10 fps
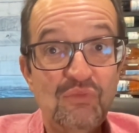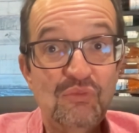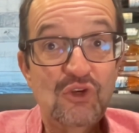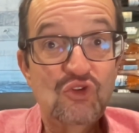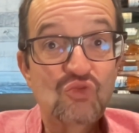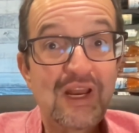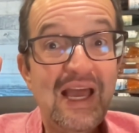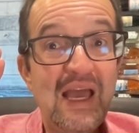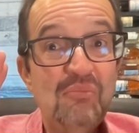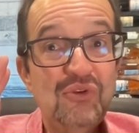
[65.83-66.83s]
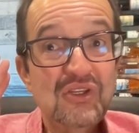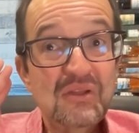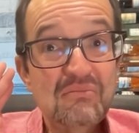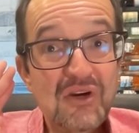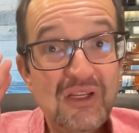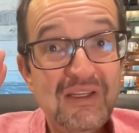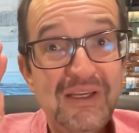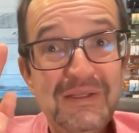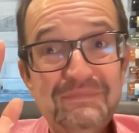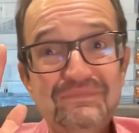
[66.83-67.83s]
Because what happened on
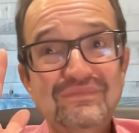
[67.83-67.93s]
Monday